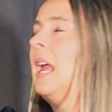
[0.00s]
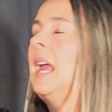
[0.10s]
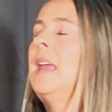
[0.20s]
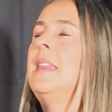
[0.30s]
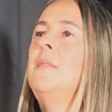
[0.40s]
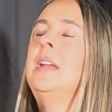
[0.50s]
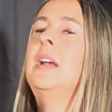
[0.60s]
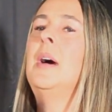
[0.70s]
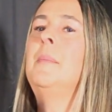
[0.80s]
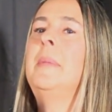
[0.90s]
and then we
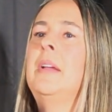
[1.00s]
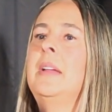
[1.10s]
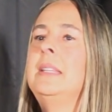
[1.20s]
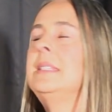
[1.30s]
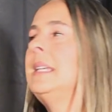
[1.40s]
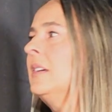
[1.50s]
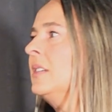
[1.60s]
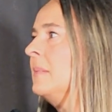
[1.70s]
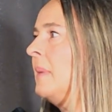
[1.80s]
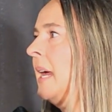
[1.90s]
got married Cinco
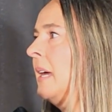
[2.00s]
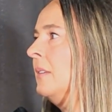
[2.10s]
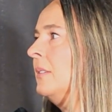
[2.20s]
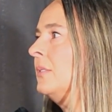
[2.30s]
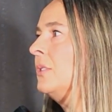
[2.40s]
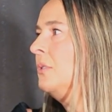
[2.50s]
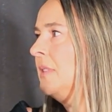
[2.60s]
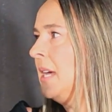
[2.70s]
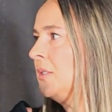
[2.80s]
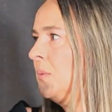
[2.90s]
de Mayo
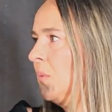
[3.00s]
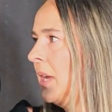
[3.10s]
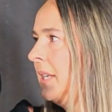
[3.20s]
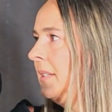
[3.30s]
2001.